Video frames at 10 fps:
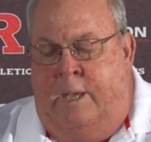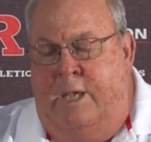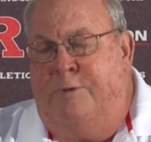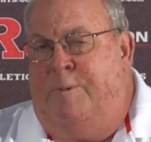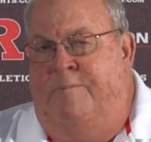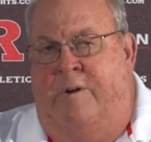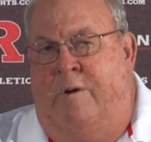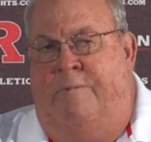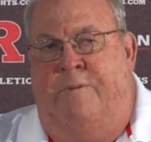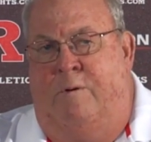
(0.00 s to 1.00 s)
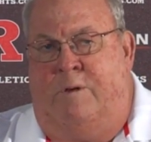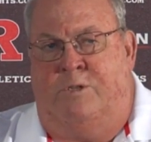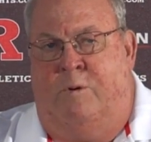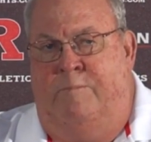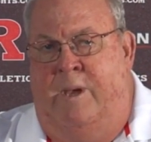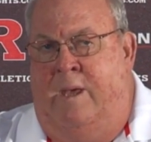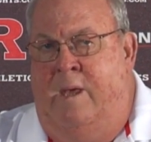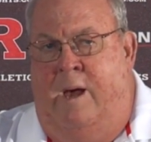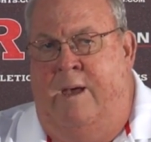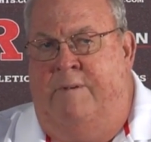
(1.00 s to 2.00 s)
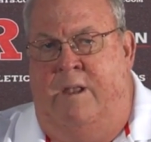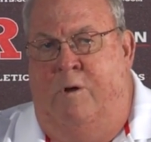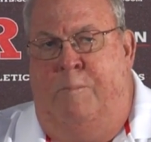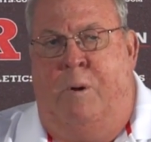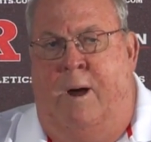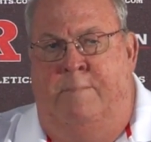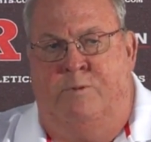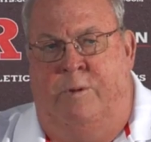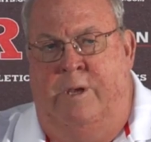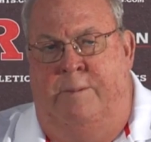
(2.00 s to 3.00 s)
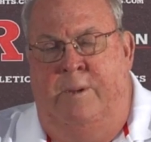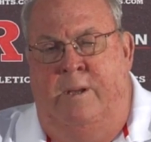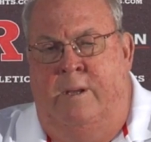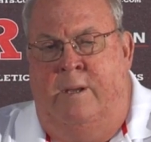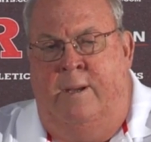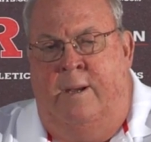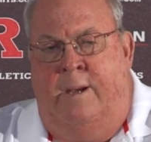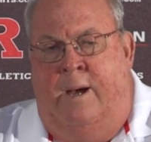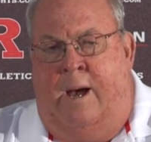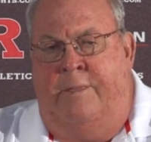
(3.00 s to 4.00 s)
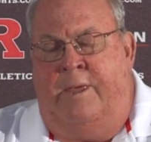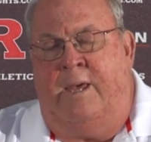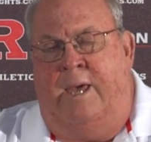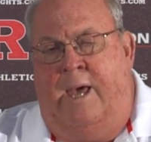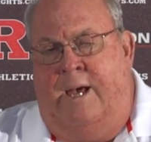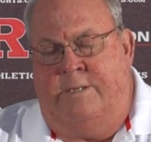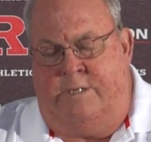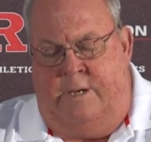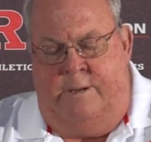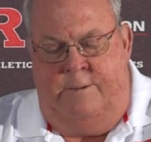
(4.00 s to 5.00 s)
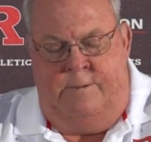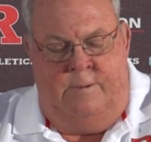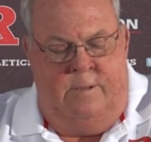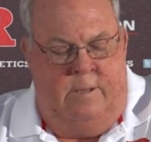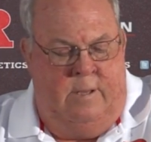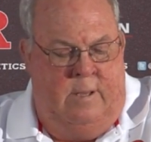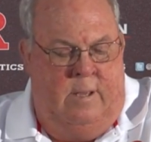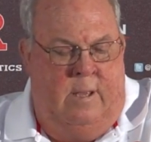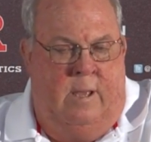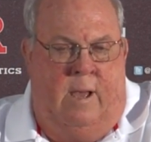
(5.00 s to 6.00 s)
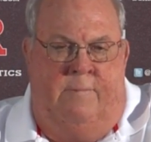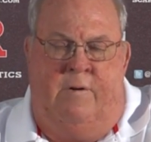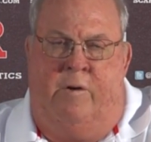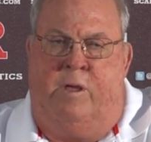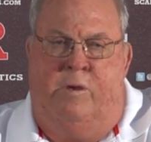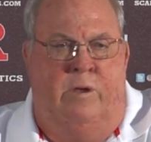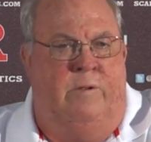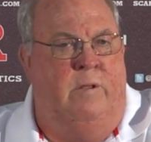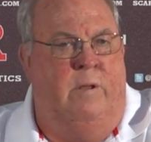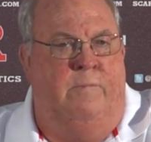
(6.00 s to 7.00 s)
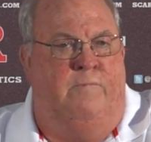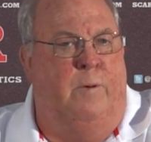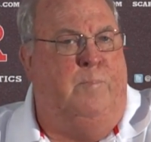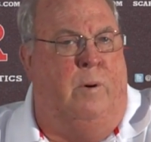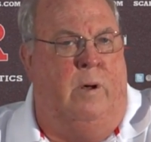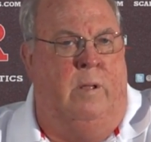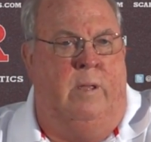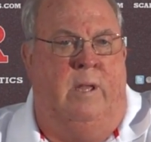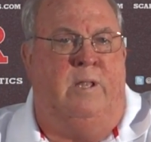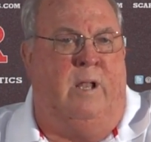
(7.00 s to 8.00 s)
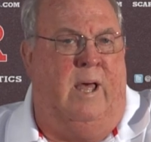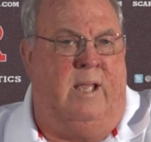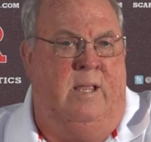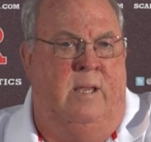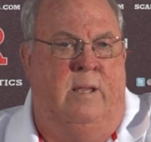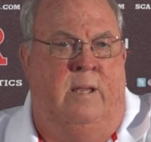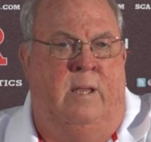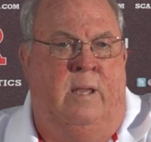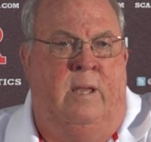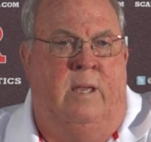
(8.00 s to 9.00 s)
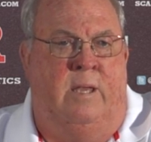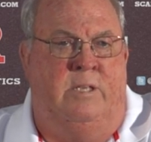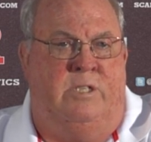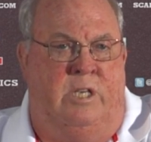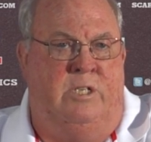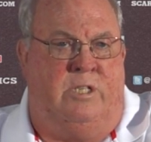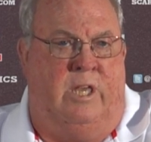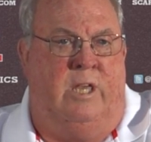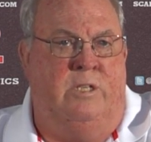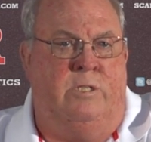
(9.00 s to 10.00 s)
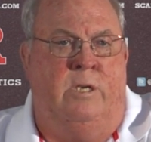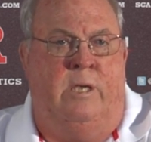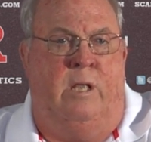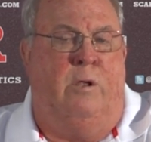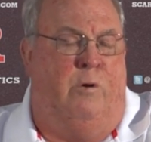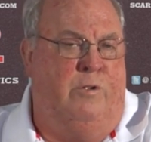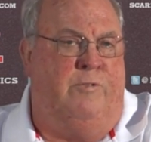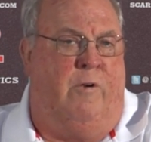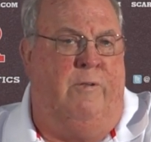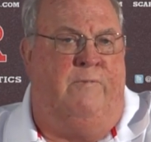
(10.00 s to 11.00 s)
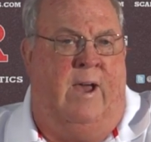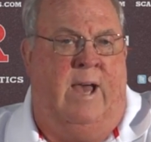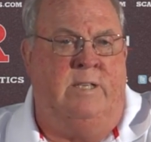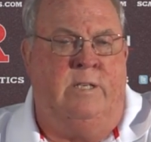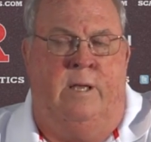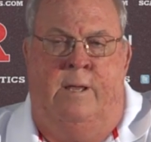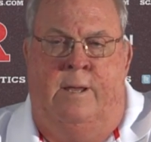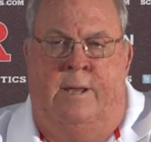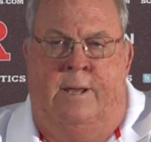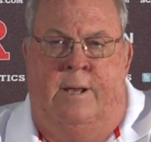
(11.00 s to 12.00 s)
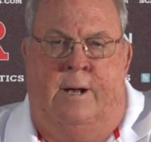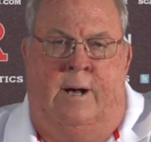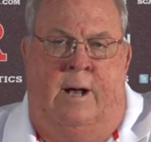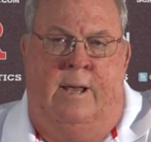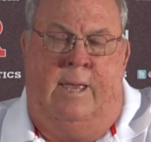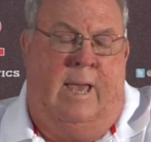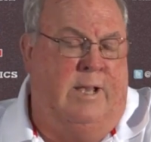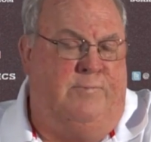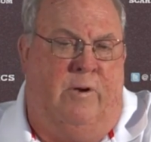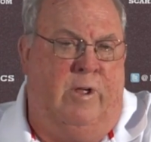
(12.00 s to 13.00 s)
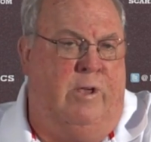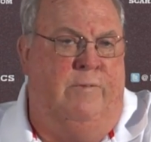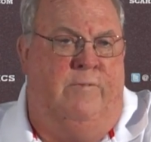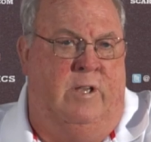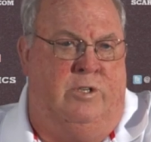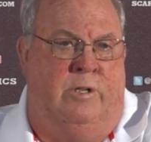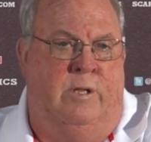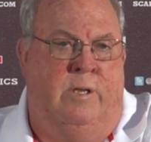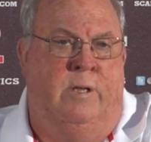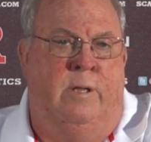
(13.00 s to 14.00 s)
He has been very focused with me. I have had no problems with him. I think he has a very good football intellect. He sees things. He learns very fast. He has very good vision.